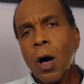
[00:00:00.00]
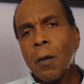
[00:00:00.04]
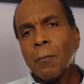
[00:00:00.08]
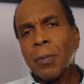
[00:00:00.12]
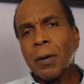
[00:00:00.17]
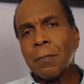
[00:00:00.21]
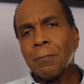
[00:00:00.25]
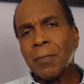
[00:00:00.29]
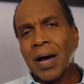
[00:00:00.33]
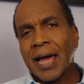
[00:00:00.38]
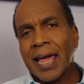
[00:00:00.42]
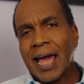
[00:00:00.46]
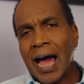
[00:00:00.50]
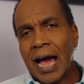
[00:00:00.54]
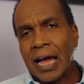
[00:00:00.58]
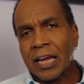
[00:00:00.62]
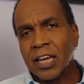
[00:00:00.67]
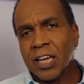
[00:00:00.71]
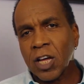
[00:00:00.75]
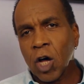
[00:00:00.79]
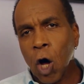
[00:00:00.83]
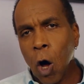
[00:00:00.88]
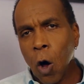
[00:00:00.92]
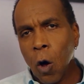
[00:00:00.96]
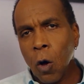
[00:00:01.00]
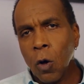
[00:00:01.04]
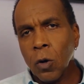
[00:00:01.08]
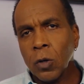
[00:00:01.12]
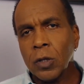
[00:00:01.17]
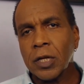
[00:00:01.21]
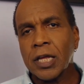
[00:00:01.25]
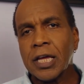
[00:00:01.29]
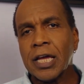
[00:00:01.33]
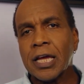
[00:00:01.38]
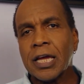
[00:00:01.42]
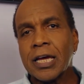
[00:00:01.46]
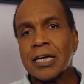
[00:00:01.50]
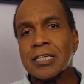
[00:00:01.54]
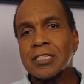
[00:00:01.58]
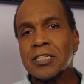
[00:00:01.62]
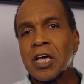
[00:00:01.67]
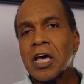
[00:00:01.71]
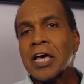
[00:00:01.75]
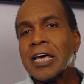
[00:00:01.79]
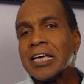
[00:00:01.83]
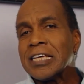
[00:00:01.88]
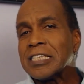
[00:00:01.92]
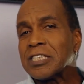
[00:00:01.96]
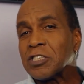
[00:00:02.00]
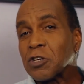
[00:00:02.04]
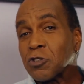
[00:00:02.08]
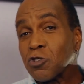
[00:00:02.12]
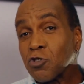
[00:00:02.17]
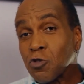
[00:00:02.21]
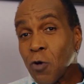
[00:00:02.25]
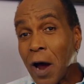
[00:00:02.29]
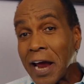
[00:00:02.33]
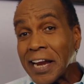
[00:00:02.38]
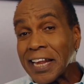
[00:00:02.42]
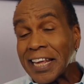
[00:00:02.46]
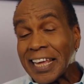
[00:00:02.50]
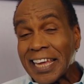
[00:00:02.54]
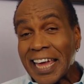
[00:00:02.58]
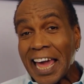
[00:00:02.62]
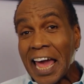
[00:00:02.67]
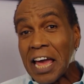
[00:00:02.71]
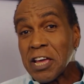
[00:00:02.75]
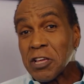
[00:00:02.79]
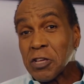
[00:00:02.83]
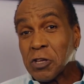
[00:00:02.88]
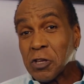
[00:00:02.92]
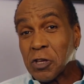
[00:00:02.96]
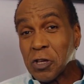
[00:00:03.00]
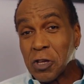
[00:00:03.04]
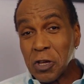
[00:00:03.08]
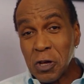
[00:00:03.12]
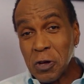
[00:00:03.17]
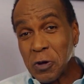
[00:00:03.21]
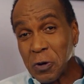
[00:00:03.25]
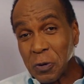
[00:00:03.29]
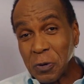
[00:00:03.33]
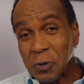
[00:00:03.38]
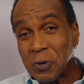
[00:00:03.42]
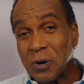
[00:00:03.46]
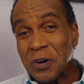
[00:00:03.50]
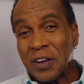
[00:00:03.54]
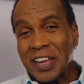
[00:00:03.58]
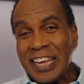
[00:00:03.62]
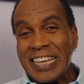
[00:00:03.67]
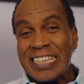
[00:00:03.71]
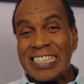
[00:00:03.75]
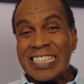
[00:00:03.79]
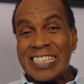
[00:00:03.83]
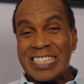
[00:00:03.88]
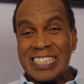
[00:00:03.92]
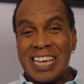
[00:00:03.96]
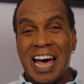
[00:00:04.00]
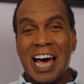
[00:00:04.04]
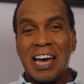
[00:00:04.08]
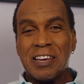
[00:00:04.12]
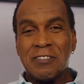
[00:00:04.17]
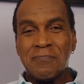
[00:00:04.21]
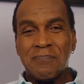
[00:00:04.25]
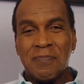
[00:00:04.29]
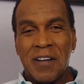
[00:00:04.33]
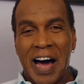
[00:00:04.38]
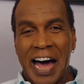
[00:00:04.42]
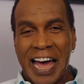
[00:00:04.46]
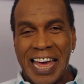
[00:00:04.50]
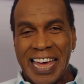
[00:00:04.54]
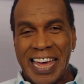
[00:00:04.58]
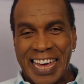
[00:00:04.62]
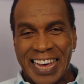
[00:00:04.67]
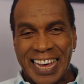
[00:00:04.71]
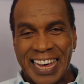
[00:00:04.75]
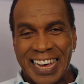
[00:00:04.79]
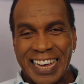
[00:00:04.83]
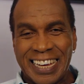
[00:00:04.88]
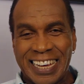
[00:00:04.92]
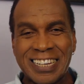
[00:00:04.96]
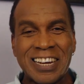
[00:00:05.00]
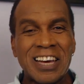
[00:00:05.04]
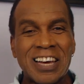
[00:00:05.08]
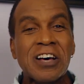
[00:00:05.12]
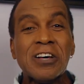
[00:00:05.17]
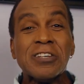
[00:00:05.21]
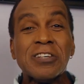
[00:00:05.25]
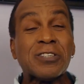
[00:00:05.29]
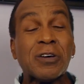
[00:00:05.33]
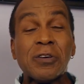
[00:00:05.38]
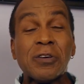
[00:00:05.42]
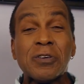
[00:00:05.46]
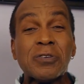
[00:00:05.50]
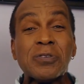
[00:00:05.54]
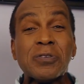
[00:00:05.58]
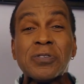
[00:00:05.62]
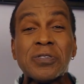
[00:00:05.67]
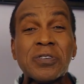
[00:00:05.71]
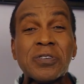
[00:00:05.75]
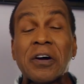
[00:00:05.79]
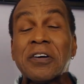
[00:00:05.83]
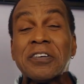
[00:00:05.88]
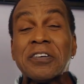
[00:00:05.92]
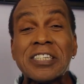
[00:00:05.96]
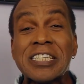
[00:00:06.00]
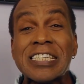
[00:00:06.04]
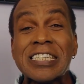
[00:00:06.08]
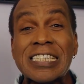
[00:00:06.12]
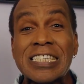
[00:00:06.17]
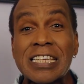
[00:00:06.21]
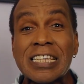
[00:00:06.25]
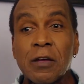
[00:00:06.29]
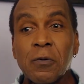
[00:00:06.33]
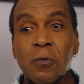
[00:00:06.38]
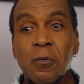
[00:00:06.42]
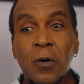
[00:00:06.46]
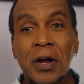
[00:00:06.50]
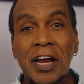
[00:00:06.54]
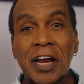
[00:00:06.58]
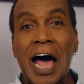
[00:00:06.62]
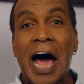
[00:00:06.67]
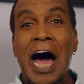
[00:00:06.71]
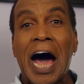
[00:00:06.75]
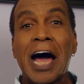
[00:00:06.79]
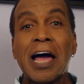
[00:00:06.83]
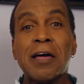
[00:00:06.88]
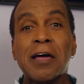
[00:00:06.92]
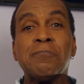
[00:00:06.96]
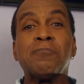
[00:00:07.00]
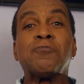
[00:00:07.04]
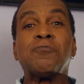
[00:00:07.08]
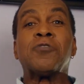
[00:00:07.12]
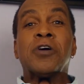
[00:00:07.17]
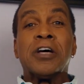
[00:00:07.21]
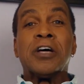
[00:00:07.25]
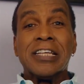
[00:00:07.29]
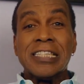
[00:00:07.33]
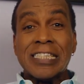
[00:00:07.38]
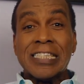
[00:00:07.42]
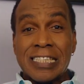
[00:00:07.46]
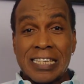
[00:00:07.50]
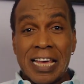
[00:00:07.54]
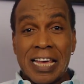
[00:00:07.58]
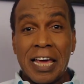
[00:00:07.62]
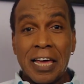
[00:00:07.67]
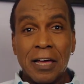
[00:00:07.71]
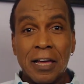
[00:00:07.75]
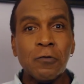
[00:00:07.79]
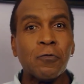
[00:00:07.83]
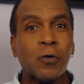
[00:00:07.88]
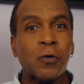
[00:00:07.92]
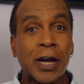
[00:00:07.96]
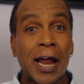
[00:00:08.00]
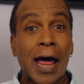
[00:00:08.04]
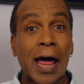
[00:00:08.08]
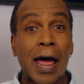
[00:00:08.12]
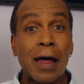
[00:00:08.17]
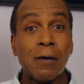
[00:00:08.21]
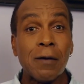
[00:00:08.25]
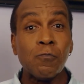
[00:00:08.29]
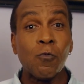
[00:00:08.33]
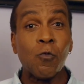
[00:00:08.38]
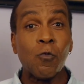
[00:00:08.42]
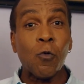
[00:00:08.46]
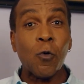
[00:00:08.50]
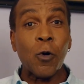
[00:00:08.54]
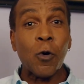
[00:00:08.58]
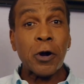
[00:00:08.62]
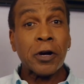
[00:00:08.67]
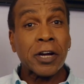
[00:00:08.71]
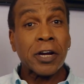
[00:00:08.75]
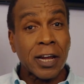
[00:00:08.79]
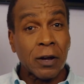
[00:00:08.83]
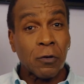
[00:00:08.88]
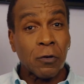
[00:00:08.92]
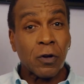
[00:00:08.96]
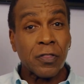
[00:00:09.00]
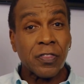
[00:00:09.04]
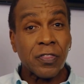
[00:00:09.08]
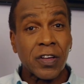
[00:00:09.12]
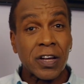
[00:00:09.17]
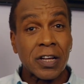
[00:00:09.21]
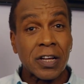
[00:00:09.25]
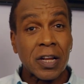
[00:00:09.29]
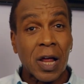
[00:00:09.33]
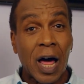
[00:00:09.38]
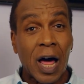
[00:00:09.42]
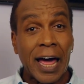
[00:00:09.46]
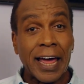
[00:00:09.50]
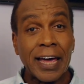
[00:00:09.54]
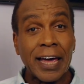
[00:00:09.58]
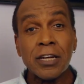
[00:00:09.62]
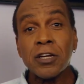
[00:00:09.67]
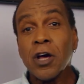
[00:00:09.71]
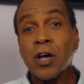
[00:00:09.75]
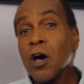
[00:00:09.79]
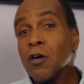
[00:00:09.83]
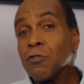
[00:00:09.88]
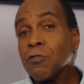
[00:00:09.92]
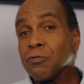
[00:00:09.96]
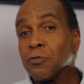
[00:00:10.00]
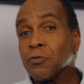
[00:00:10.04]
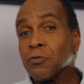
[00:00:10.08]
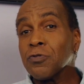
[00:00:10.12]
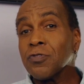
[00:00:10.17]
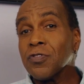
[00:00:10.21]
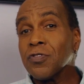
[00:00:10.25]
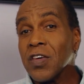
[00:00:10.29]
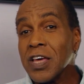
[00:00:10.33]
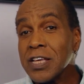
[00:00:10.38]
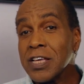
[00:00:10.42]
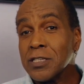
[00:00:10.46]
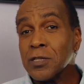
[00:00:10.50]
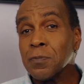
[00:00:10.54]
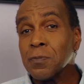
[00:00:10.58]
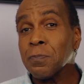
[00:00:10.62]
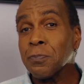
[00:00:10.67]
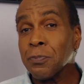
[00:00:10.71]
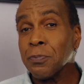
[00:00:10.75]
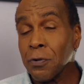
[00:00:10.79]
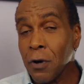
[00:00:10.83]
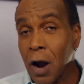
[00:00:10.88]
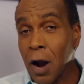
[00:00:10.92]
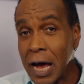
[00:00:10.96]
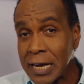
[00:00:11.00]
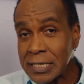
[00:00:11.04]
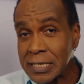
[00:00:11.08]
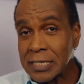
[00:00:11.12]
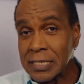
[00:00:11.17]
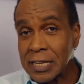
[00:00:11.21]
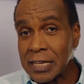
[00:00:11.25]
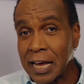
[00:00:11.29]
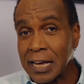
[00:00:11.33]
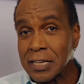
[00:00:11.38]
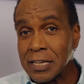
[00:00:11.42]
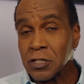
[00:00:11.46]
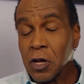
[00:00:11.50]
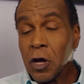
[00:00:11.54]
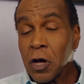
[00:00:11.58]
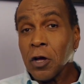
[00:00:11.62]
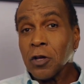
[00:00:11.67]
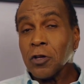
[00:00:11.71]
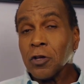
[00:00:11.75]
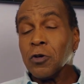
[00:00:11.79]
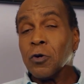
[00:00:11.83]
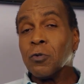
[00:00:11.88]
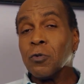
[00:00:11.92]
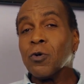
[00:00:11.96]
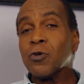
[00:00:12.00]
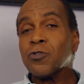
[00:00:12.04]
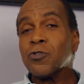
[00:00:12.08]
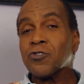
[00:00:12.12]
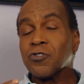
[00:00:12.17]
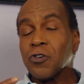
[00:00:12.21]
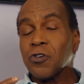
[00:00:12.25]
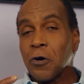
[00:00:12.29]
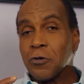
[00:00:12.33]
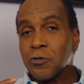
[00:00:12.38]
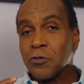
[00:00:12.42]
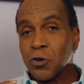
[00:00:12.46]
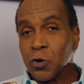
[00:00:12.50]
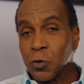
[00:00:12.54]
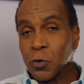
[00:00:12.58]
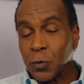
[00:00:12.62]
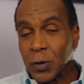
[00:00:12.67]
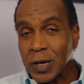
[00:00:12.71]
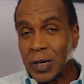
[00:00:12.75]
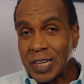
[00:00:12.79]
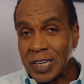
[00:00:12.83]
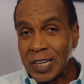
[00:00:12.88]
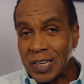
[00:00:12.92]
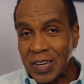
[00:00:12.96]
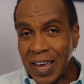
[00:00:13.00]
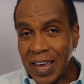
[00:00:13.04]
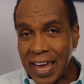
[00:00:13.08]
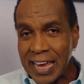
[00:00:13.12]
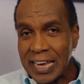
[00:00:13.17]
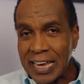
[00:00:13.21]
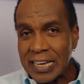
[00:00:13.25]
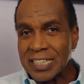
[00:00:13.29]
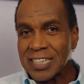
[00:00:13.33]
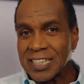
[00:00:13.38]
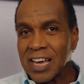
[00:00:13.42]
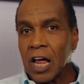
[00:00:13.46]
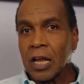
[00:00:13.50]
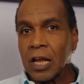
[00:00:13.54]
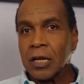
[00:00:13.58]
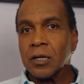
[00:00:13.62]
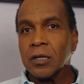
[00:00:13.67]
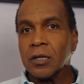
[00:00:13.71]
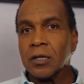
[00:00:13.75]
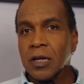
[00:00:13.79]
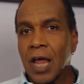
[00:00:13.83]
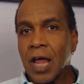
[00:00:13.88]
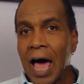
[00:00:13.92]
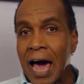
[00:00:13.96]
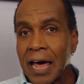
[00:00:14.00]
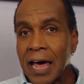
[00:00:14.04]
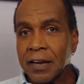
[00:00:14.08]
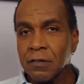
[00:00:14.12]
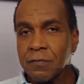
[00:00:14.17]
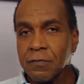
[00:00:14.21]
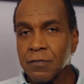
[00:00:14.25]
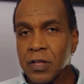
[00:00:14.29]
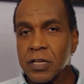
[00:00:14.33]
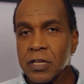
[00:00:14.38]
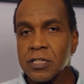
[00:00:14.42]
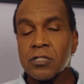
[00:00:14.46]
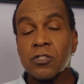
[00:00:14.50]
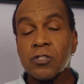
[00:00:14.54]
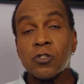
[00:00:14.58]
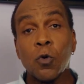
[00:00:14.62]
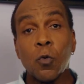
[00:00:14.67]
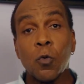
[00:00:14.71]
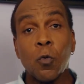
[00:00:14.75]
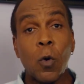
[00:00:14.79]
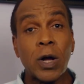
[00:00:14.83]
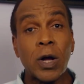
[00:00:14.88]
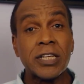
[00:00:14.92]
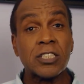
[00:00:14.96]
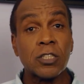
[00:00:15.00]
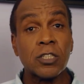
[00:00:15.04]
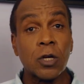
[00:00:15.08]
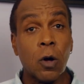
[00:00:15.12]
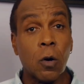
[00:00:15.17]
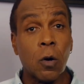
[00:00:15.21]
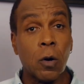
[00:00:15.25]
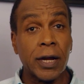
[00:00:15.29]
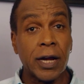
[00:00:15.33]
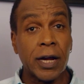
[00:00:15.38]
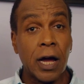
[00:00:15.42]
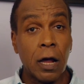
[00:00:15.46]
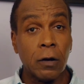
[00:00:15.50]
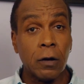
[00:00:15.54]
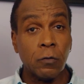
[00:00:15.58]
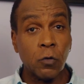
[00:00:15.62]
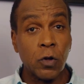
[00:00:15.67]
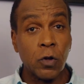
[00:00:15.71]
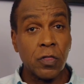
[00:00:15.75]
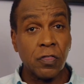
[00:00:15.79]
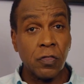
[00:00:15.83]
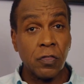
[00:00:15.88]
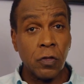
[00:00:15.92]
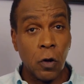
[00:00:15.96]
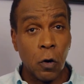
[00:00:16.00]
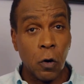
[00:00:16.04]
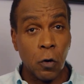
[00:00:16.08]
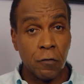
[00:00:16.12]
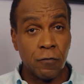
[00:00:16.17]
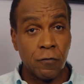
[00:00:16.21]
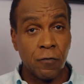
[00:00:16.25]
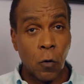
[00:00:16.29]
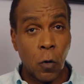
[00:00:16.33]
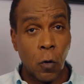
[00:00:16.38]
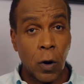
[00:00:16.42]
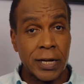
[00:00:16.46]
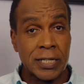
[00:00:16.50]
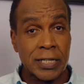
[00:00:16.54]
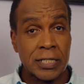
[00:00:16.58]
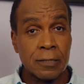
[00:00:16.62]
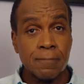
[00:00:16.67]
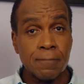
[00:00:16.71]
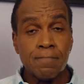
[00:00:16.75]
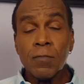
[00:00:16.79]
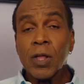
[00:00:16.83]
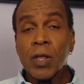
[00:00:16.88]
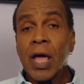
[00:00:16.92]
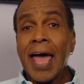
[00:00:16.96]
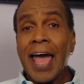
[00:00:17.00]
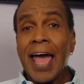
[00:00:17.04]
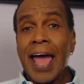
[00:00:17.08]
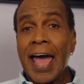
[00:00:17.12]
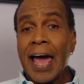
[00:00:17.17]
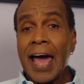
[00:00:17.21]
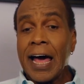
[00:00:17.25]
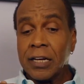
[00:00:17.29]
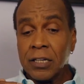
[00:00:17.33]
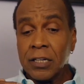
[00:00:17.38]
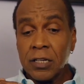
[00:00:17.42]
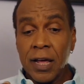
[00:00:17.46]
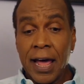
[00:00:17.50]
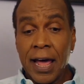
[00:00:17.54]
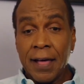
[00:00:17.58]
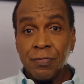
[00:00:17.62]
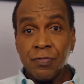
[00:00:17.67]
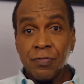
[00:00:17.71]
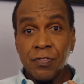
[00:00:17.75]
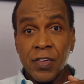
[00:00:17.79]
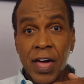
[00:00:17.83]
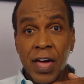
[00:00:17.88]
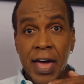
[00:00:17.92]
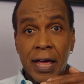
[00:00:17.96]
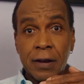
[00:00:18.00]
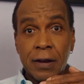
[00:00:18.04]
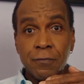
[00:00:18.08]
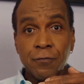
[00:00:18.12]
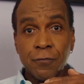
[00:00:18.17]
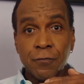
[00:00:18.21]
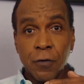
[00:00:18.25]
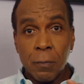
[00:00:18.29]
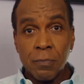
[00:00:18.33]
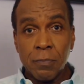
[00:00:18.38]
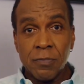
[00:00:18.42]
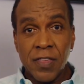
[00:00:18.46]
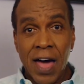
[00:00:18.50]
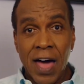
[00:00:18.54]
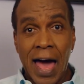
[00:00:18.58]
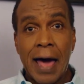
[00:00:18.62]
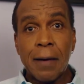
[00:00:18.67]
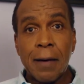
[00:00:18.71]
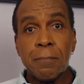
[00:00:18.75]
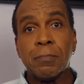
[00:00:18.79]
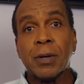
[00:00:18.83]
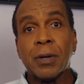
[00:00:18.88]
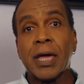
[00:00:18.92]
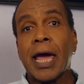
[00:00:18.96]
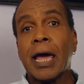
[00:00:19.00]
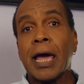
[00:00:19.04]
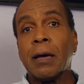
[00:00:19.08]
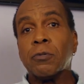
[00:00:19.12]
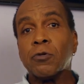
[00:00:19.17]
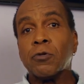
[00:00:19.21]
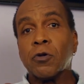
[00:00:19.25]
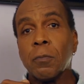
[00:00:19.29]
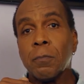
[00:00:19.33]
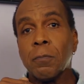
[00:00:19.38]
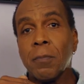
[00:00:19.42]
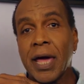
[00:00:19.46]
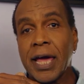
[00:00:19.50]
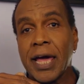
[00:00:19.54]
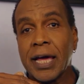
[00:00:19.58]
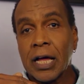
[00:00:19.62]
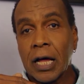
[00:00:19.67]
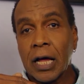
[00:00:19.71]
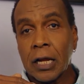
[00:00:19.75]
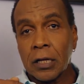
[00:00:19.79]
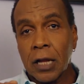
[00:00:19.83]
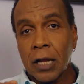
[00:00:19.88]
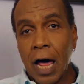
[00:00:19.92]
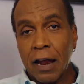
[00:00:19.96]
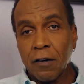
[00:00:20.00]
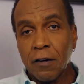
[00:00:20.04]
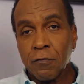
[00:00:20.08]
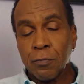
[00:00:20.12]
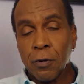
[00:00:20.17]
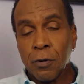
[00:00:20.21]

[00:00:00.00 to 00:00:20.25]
But my goal is to try to get you inside my head so you start to see what I'm seeing when I'm working with the client. Through this process, you will start to relate a lot of this to what's going on with your voice. And then from that, be able to make a lot of